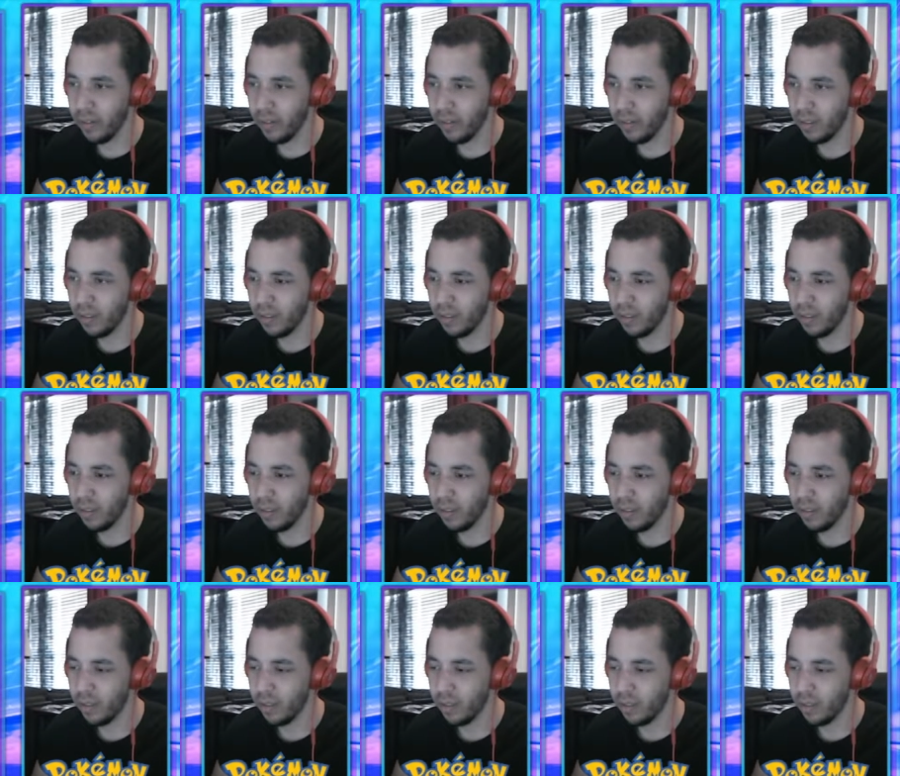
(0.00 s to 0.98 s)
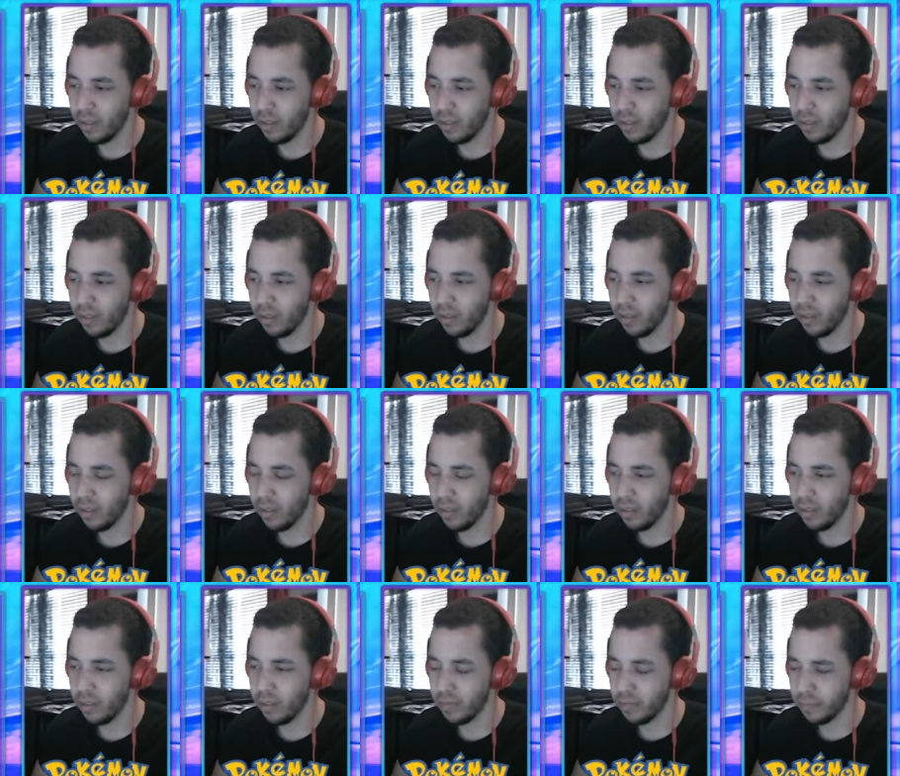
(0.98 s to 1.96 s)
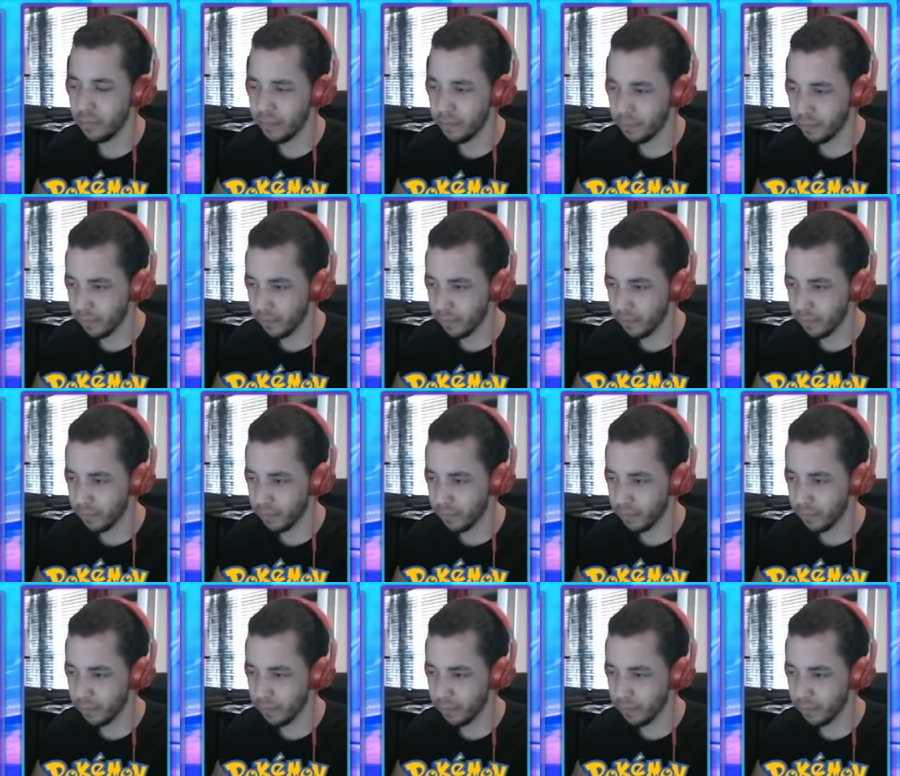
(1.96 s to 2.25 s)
(silence)